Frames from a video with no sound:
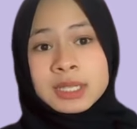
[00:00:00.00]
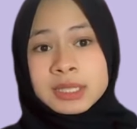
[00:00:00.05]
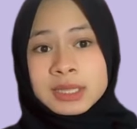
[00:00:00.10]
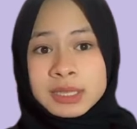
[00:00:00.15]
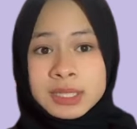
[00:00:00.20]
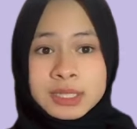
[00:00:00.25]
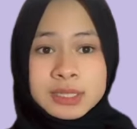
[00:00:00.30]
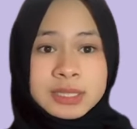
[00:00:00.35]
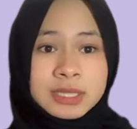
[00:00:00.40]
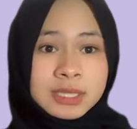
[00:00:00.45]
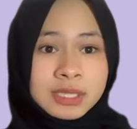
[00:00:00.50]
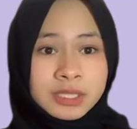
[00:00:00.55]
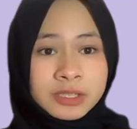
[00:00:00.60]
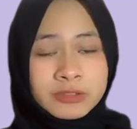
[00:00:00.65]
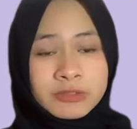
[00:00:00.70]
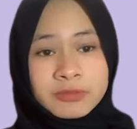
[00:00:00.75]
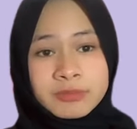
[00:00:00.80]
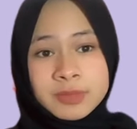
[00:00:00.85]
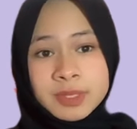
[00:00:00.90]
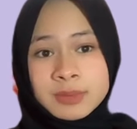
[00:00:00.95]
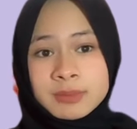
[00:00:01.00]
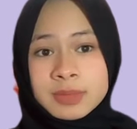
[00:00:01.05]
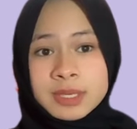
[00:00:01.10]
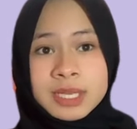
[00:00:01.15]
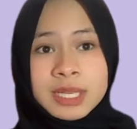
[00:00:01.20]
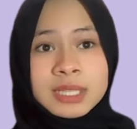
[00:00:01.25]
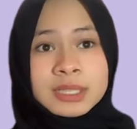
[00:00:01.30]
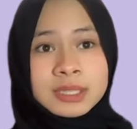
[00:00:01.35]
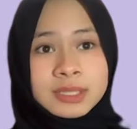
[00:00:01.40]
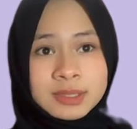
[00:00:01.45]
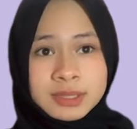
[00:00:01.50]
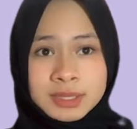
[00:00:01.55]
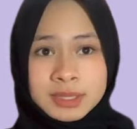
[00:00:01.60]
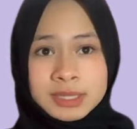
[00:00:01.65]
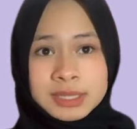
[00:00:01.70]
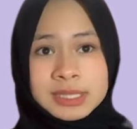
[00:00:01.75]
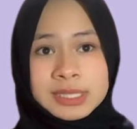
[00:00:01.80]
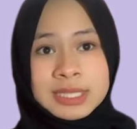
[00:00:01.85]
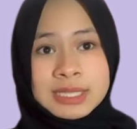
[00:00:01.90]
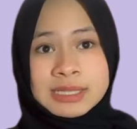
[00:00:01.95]
This shift may be
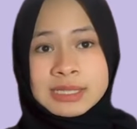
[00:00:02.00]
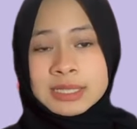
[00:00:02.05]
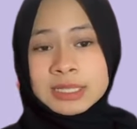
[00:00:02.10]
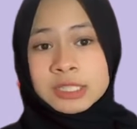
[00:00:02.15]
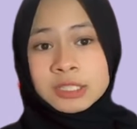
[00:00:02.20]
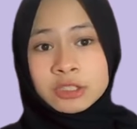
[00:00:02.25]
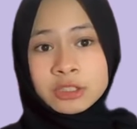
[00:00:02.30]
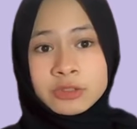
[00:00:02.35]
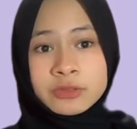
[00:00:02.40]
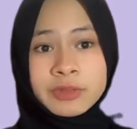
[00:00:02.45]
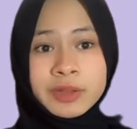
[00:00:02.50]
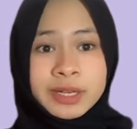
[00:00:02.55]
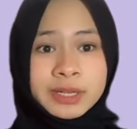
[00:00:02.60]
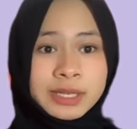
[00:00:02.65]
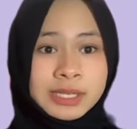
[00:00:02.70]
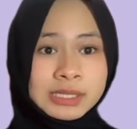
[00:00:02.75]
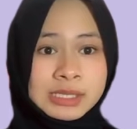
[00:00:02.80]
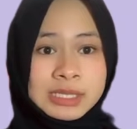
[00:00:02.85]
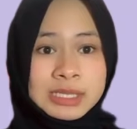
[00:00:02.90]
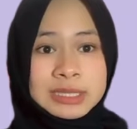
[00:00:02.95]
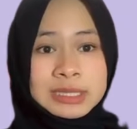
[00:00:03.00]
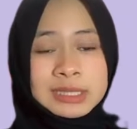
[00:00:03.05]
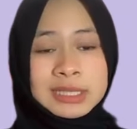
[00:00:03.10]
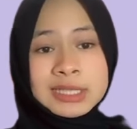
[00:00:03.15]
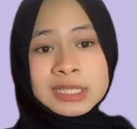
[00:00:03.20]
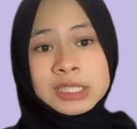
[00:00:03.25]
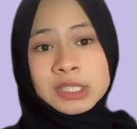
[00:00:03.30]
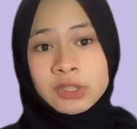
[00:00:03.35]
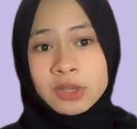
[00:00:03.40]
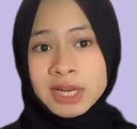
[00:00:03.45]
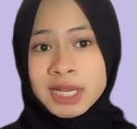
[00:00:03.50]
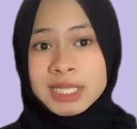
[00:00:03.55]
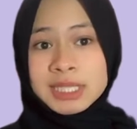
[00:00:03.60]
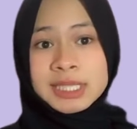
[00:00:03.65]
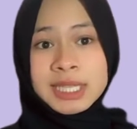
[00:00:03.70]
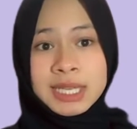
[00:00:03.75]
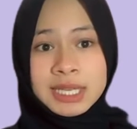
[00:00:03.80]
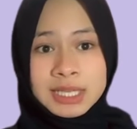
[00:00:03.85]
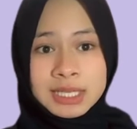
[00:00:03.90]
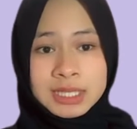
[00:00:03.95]
natural, such as slow variations in solar
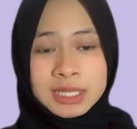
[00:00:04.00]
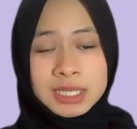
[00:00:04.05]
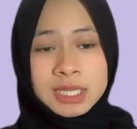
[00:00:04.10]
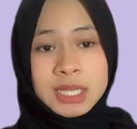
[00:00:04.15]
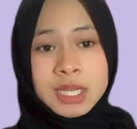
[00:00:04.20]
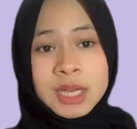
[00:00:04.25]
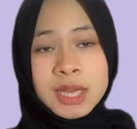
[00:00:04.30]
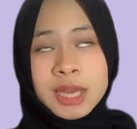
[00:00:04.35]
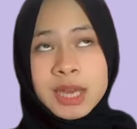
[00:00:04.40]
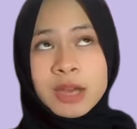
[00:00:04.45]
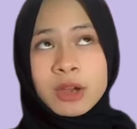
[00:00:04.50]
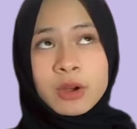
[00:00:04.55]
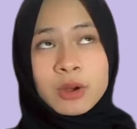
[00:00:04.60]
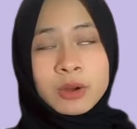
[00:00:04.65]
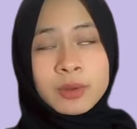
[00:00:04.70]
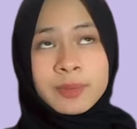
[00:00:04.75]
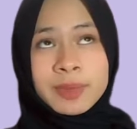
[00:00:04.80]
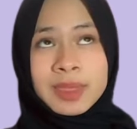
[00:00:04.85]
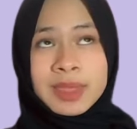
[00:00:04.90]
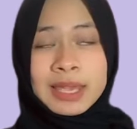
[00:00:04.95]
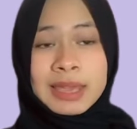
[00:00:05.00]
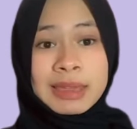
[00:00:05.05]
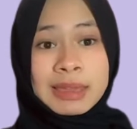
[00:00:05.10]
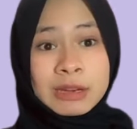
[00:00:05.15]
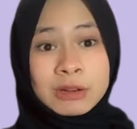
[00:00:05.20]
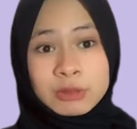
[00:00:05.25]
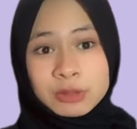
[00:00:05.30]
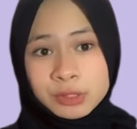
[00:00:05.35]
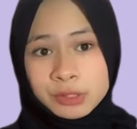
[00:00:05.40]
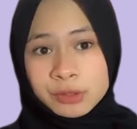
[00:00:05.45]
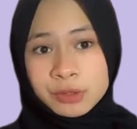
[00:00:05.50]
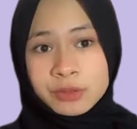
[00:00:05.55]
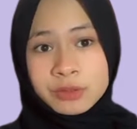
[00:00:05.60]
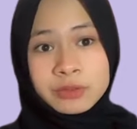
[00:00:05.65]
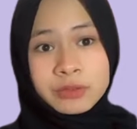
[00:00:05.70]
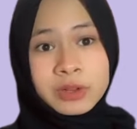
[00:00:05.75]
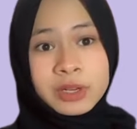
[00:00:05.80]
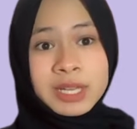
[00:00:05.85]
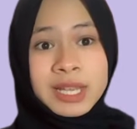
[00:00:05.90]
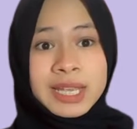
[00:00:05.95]
cycle and also
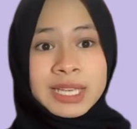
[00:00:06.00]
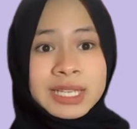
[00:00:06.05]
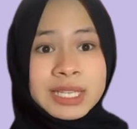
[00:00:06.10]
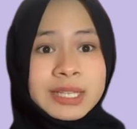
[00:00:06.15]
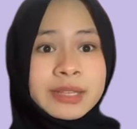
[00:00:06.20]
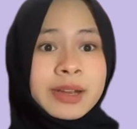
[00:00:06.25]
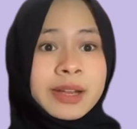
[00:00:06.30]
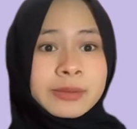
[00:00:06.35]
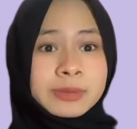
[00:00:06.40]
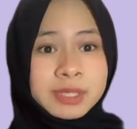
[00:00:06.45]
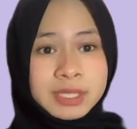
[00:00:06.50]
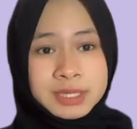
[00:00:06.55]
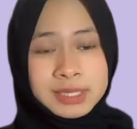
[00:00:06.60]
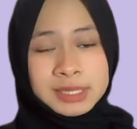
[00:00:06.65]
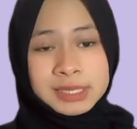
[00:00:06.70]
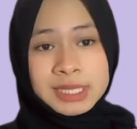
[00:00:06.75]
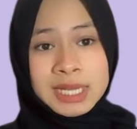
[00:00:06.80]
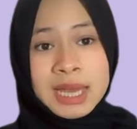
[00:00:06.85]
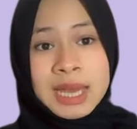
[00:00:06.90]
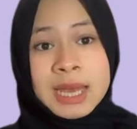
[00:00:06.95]
volcanic eruptions.